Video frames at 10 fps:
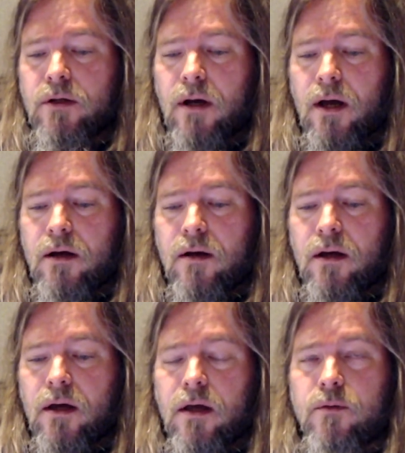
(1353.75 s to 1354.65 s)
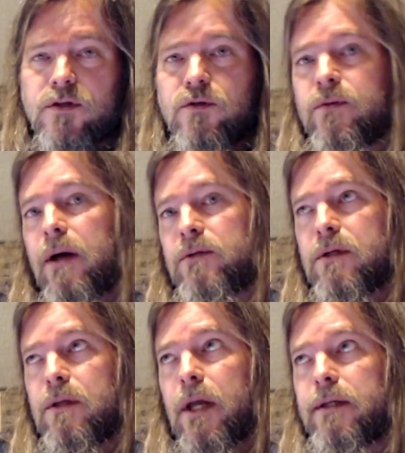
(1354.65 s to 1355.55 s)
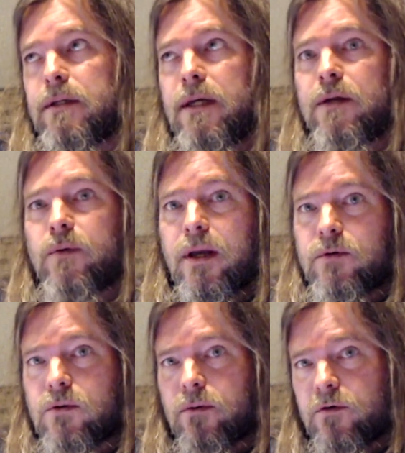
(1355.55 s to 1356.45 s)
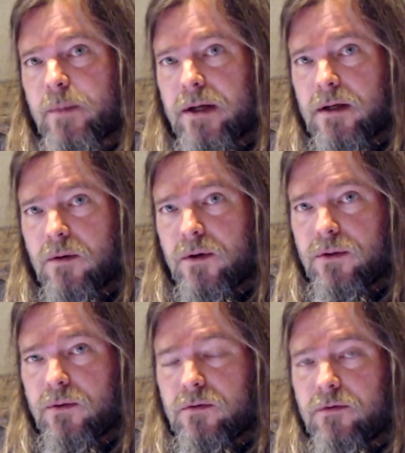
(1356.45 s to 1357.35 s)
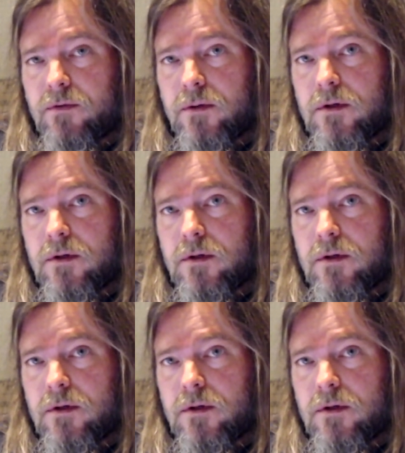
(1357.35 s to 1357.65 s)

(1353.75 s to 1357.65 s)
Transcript: it was 2019 when I was corresponding with those different